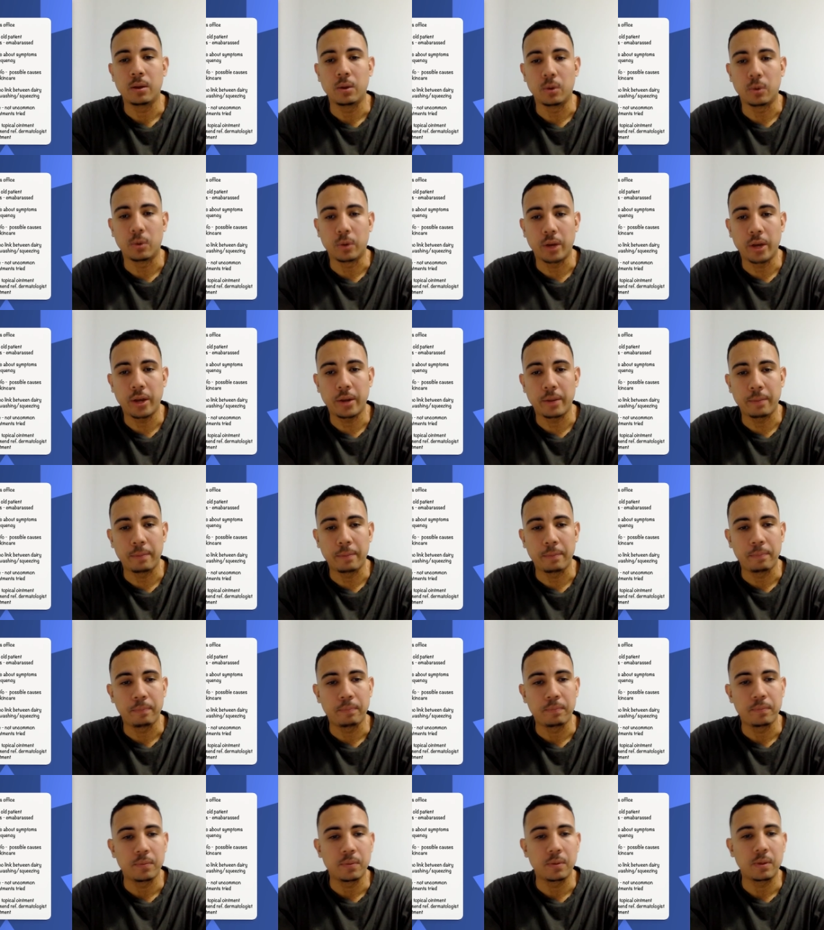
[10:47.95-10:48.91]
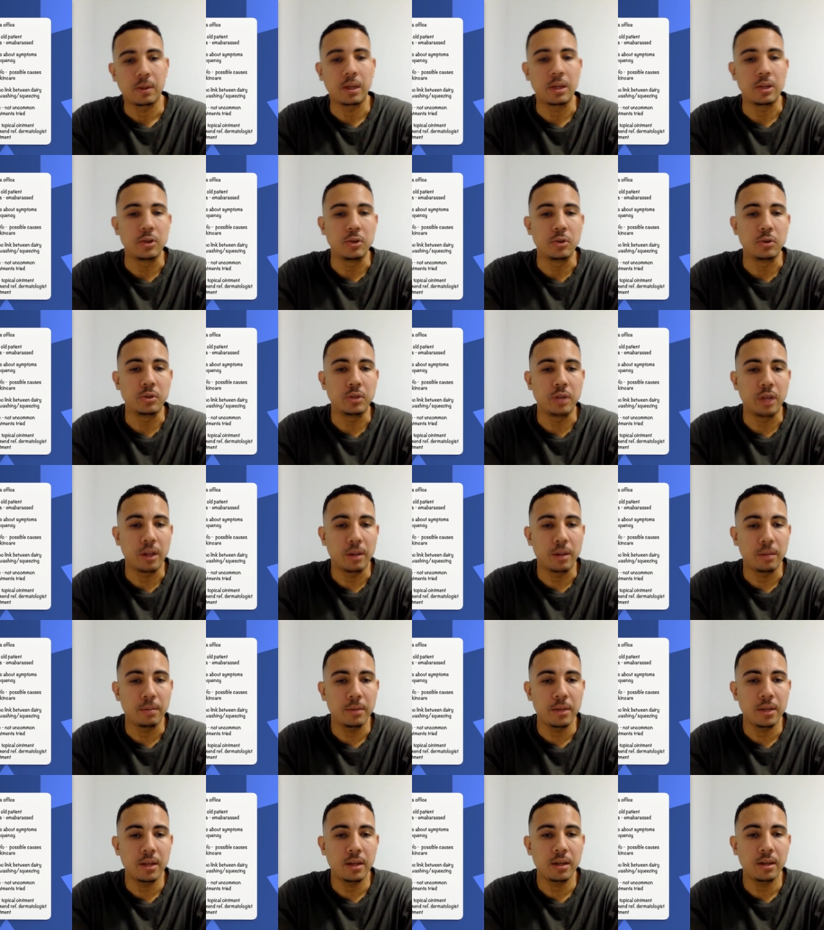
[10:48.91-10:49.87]
Okay. Can you tell
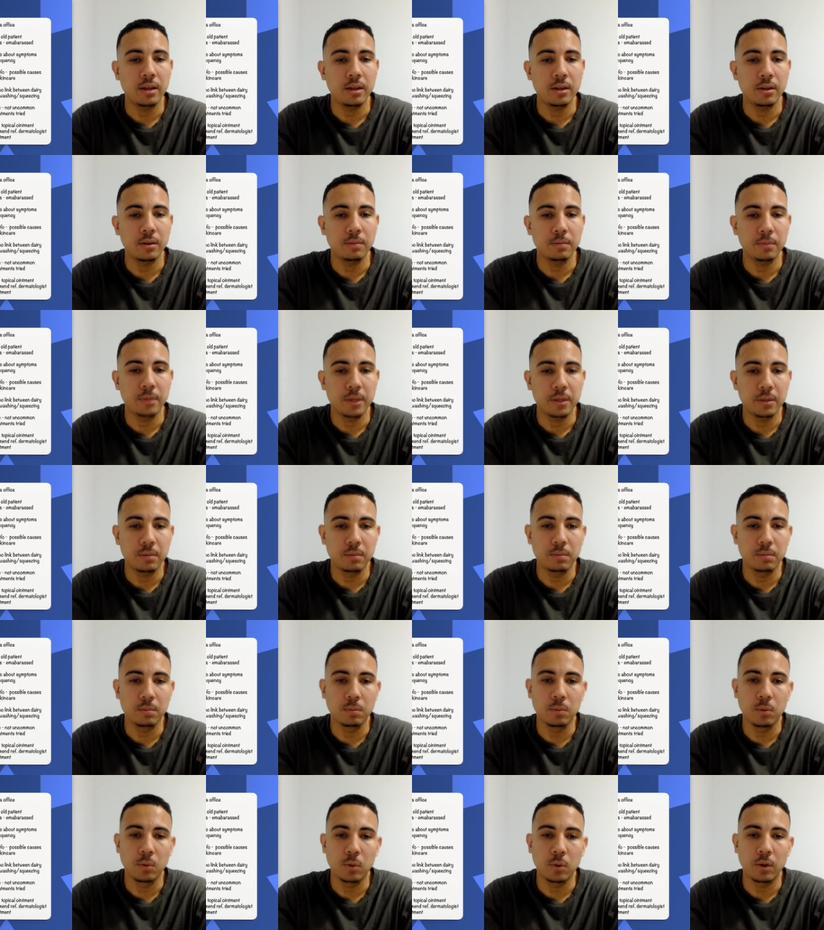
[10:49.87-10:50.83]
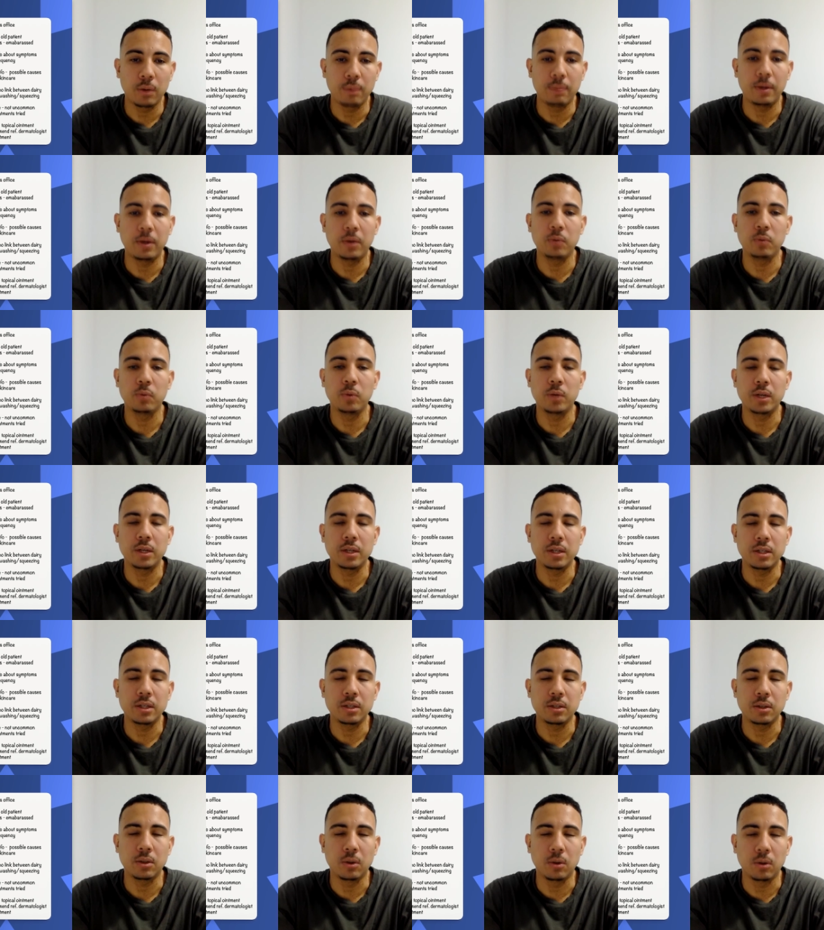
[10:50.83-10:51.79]
me a little bit more about when
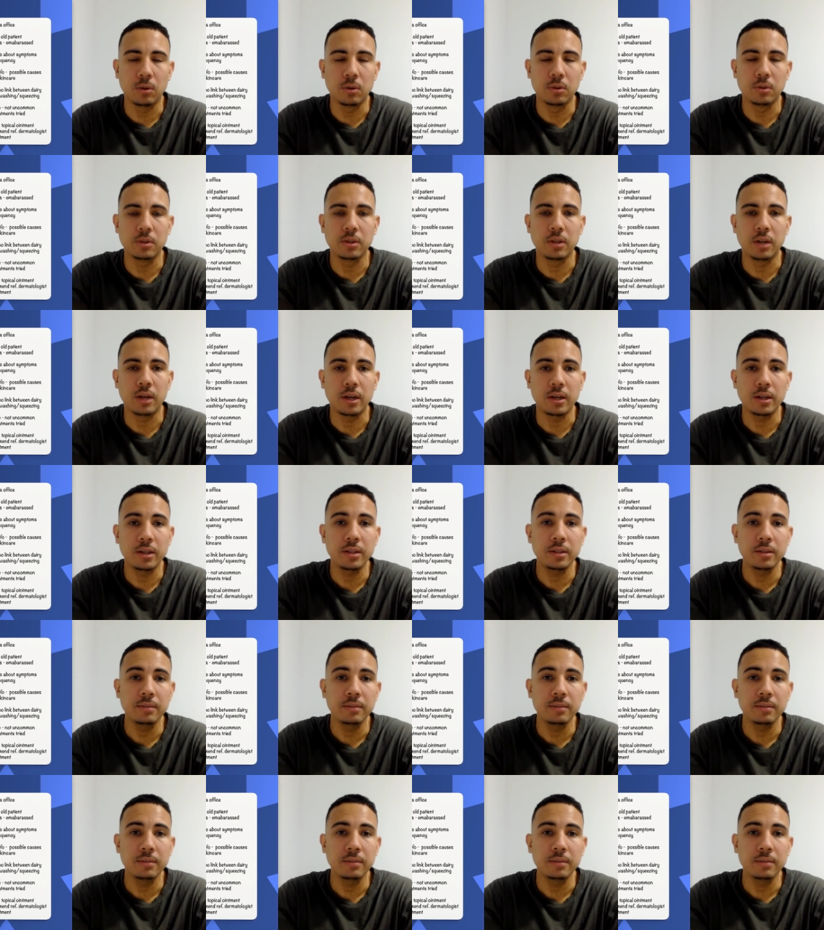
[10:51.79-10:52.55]
this all started?